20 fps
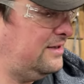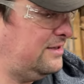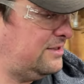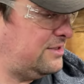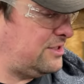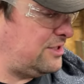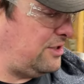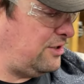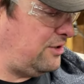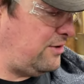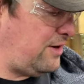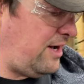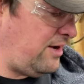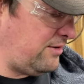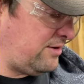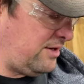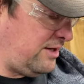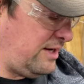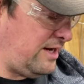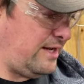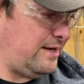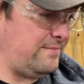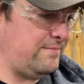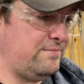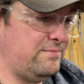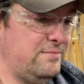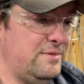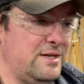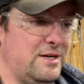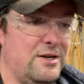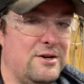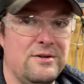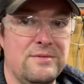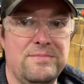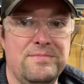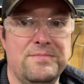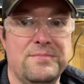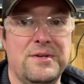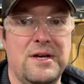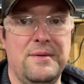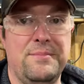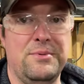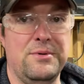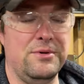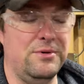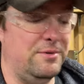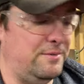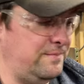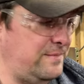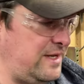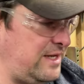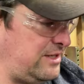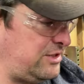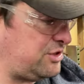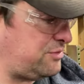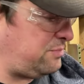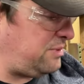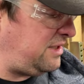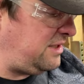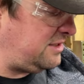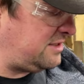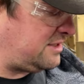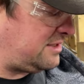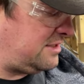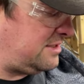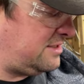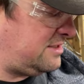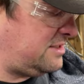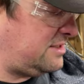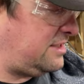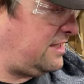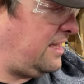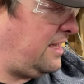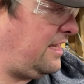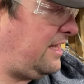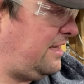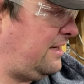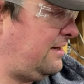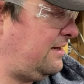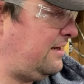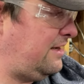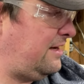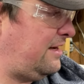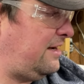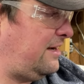So I'll cut, you know, a couple inch pieces and